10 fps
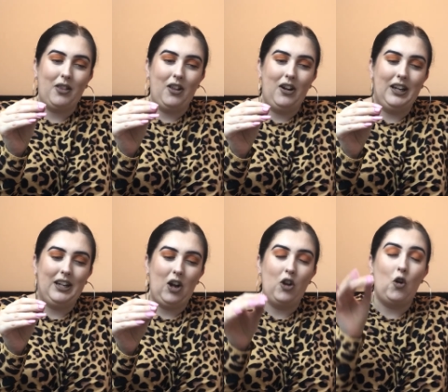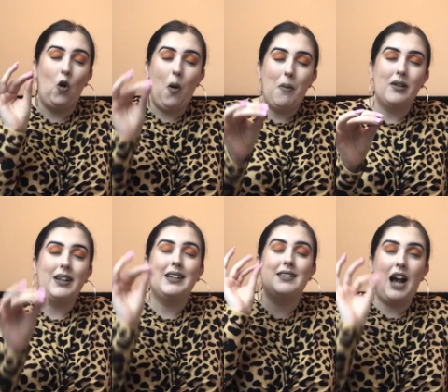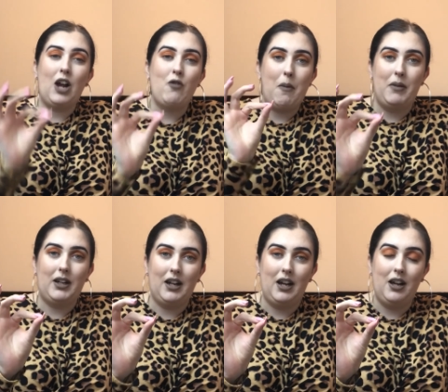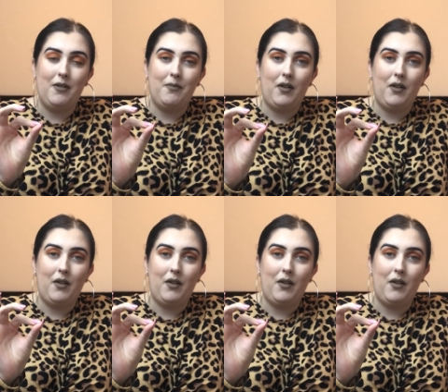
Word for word: like an almost exact replica